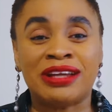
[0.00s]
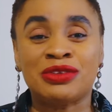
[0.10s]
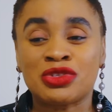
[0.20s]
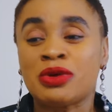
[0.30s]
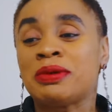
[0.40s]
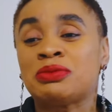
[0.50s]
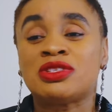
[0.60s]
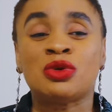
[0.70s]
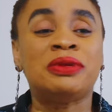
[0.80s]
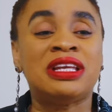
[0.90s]
I know some people
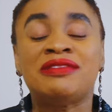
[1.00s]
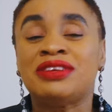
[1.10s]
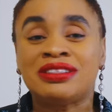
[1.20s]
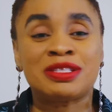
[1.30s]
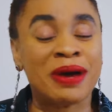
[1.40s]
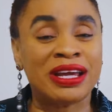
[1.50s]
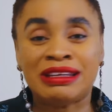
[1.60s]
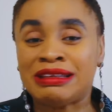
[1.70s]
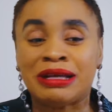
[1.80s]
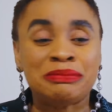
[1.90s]
still believe in
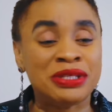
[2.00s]
spanking and